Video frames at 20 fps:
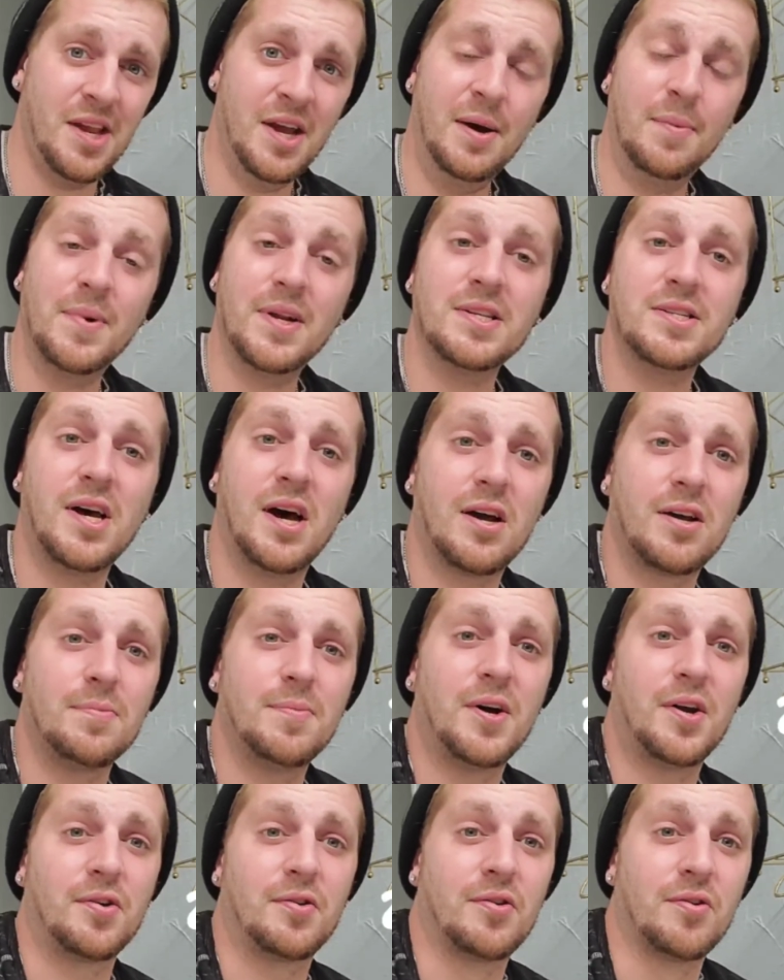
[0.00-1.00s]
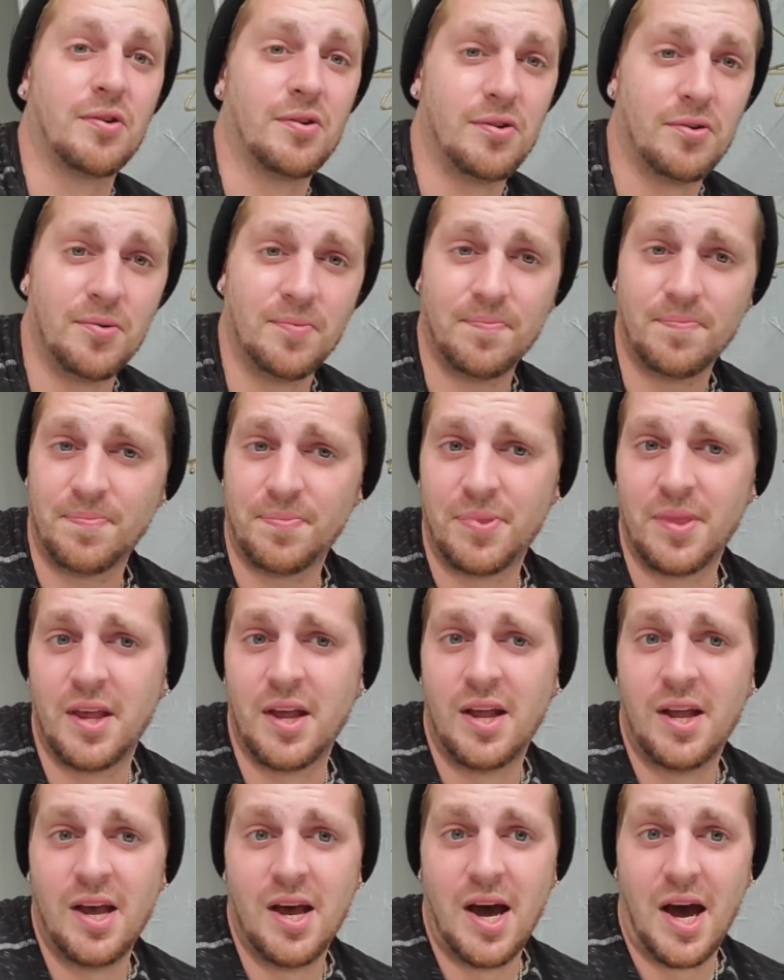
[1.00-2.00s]
I'm going to talk about a girl
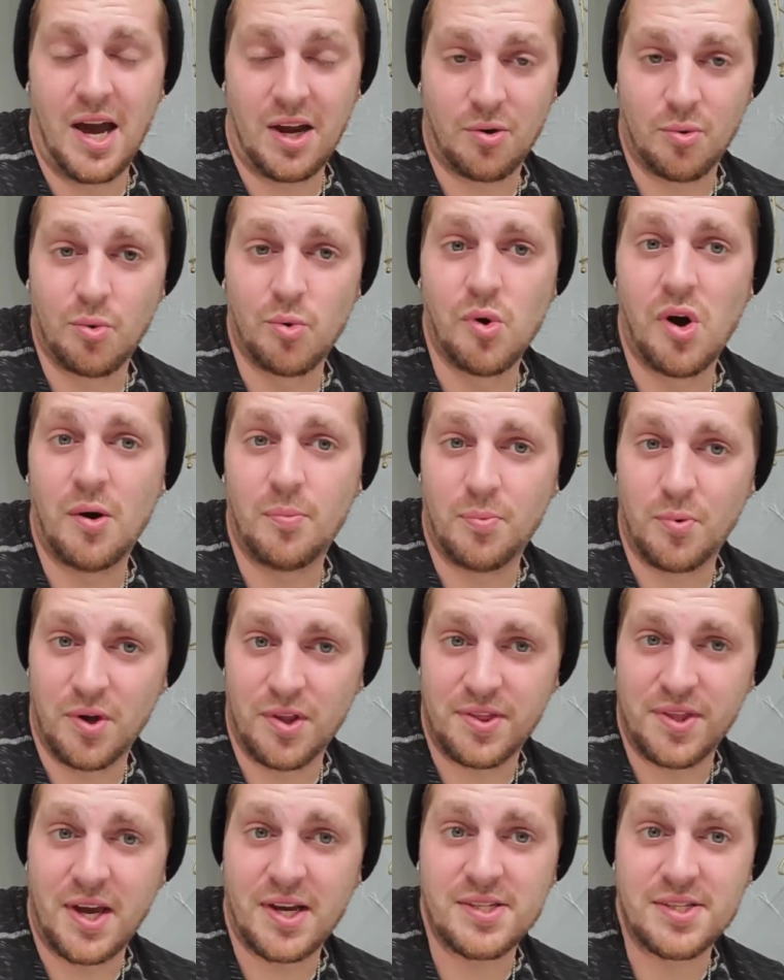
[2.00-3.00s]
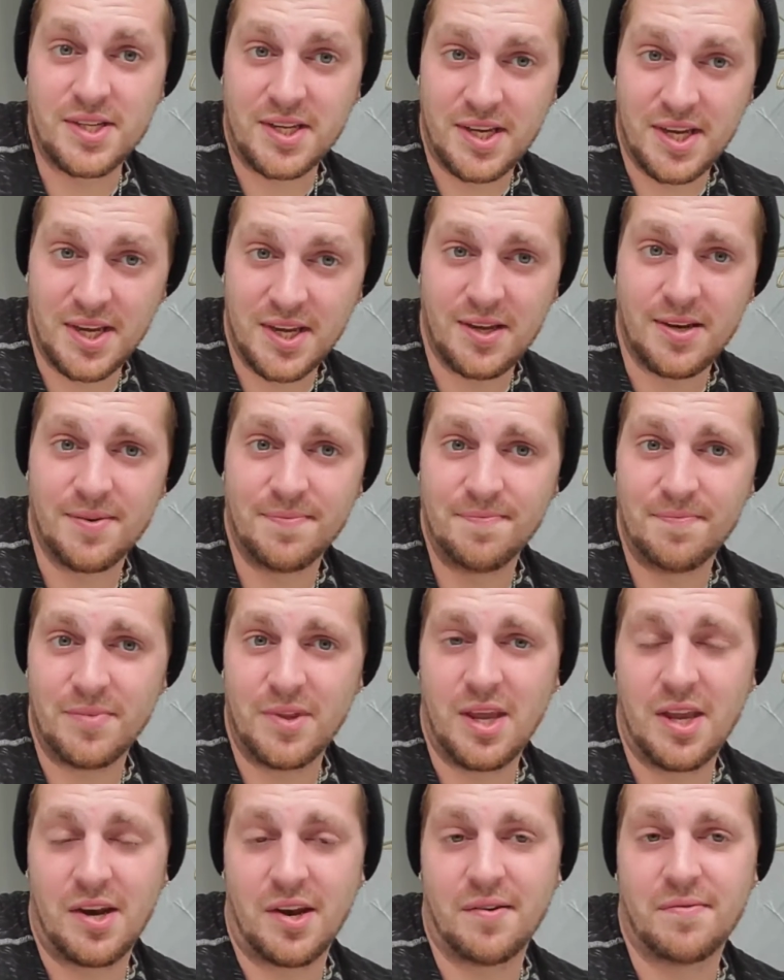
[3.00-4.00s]
I grew up with as a kid,
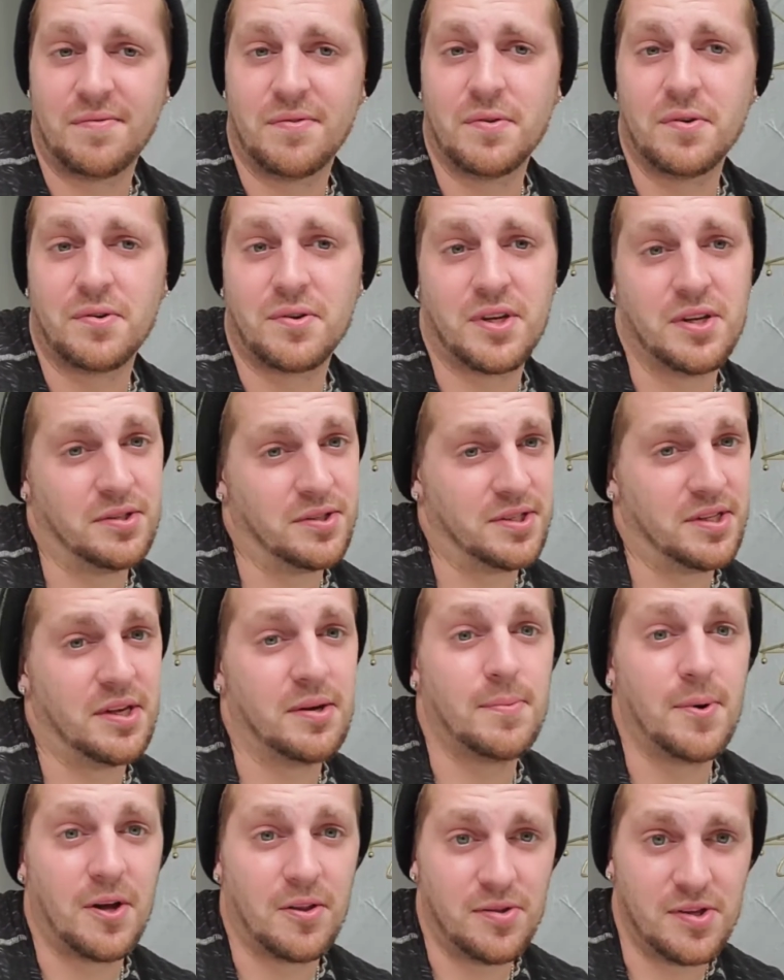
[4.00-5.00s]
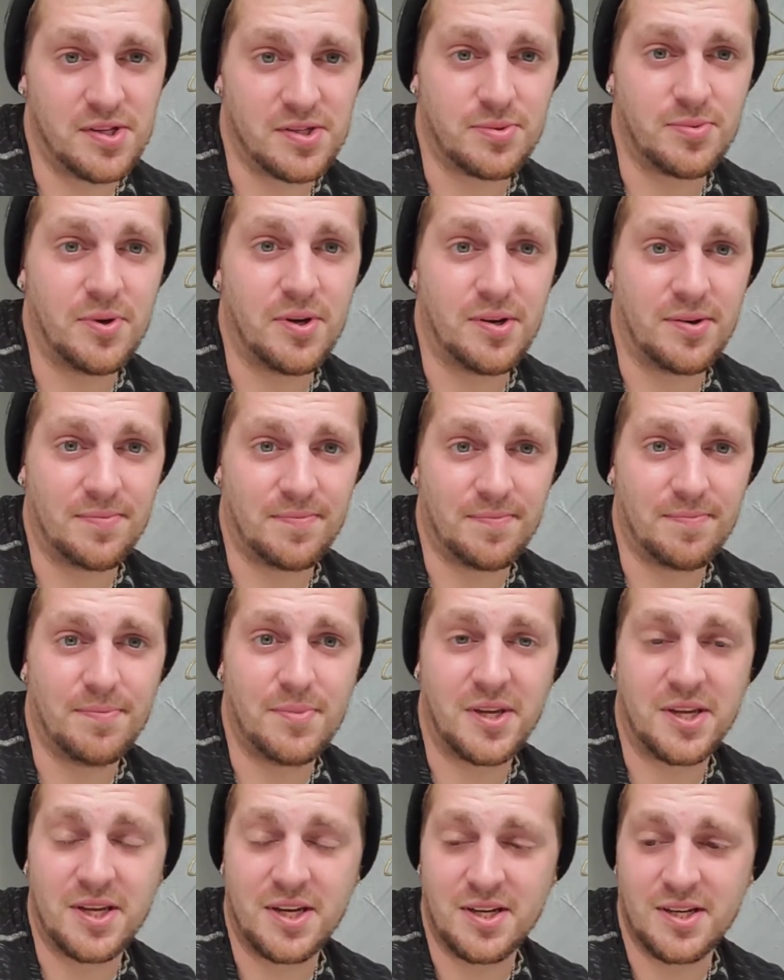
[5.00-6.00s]
and I feel guilty about this one
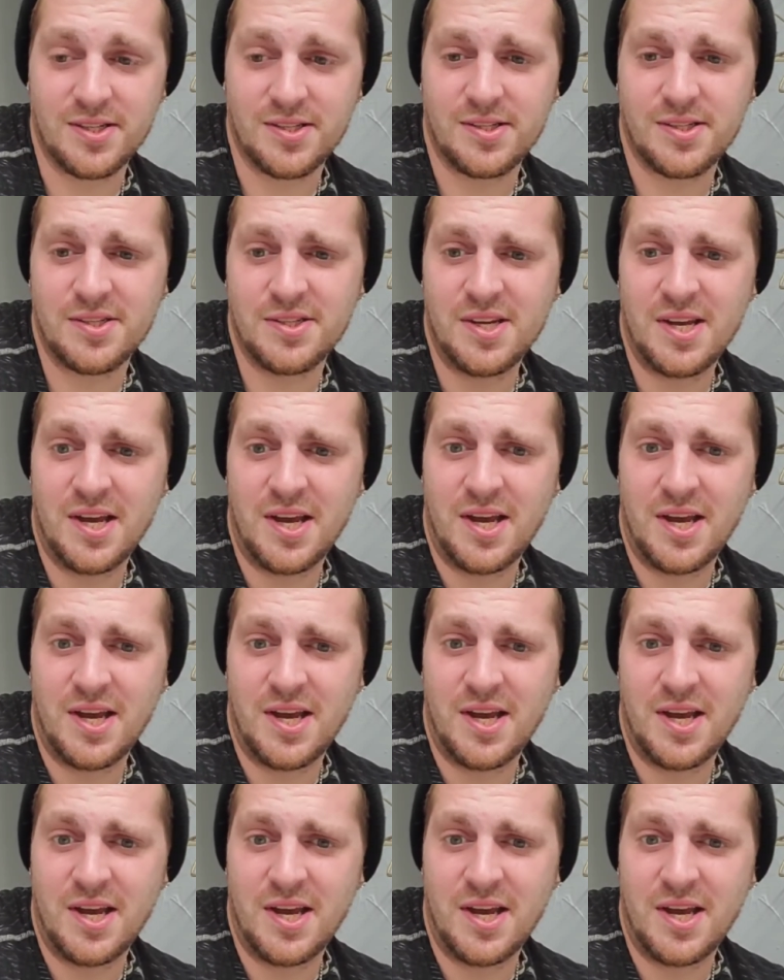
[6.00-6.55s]
because